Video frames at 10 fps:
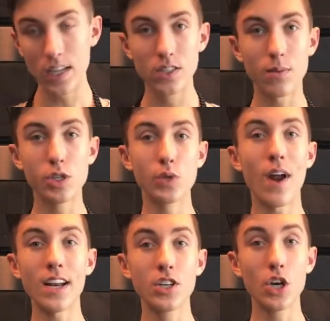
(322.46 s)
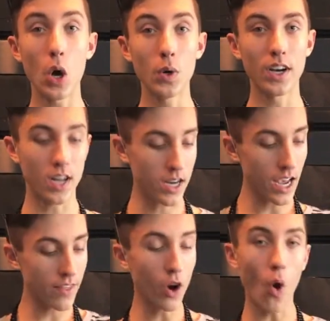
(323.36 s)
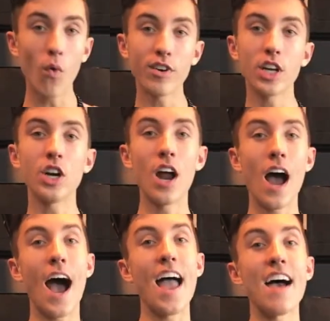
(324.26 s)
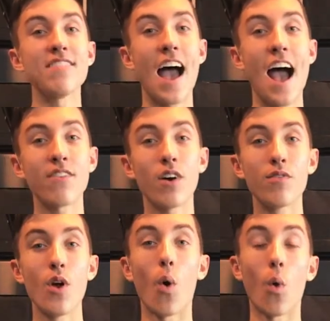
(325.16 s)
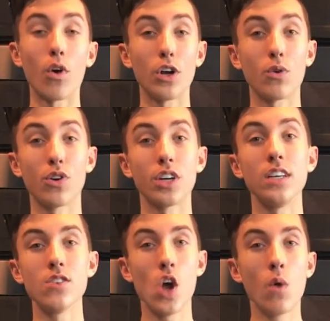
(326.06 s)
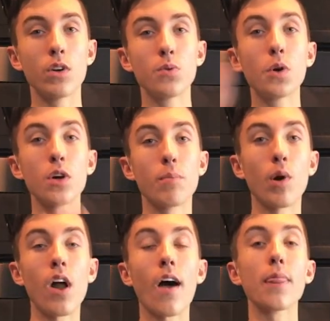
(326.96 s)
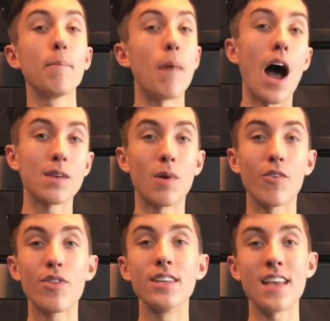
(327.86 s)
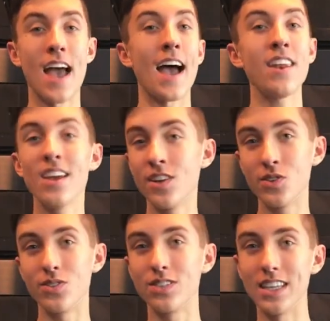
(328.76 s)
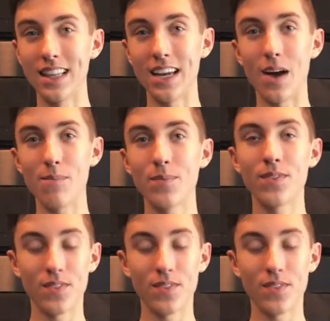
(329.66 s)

some shredded coconut, and then over here I have half of the Oreo cookies, which we're going to put on the bottom of this hat to seal it up.